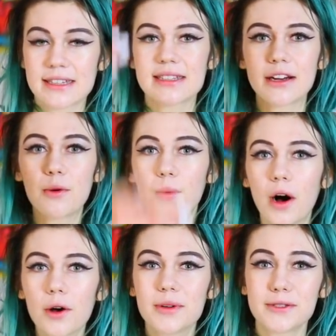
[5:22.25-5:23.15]
It's like a
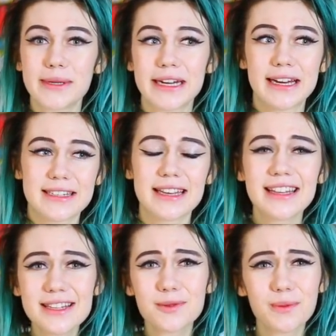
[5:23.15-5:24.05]
wall between us,
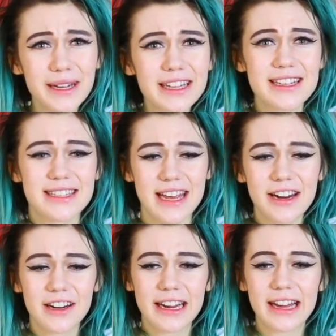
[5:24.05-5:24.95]
and that's really
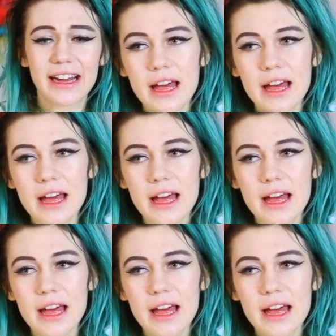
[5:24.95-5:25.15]
scary.